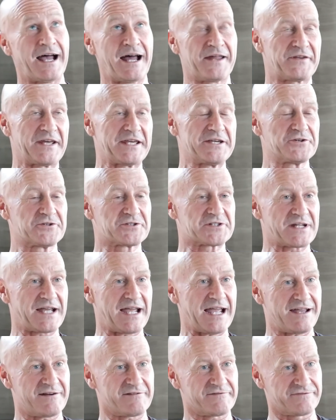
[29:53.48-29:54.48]
and they used
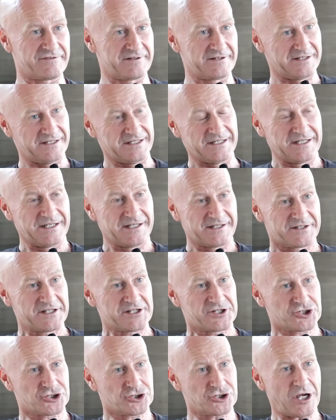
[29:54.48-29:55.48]
to have
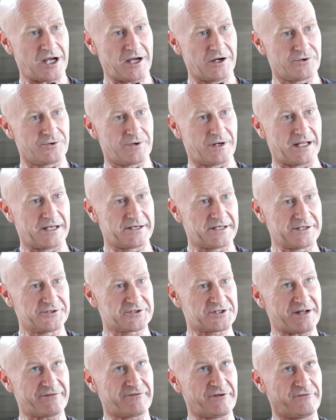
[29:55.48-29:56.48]
this show and they
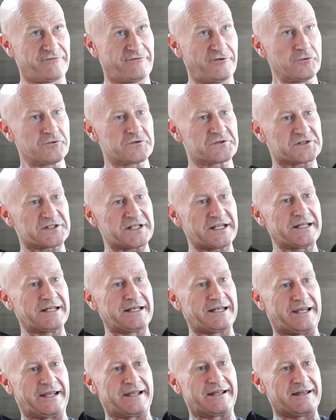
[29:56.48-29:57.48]
used to have a full
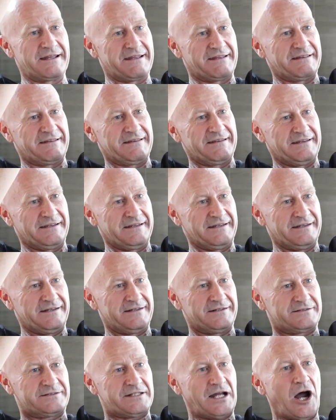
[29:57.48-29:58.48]
ceiling
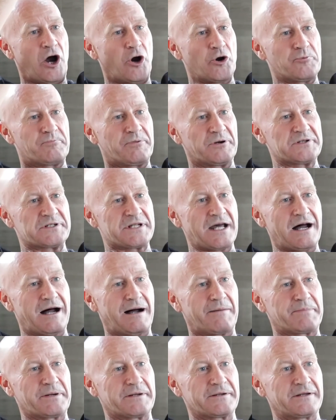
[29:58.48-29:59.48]
that opened
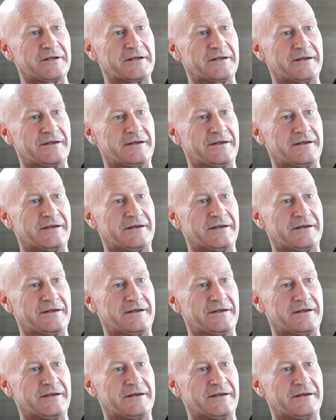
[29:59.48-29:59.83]
up.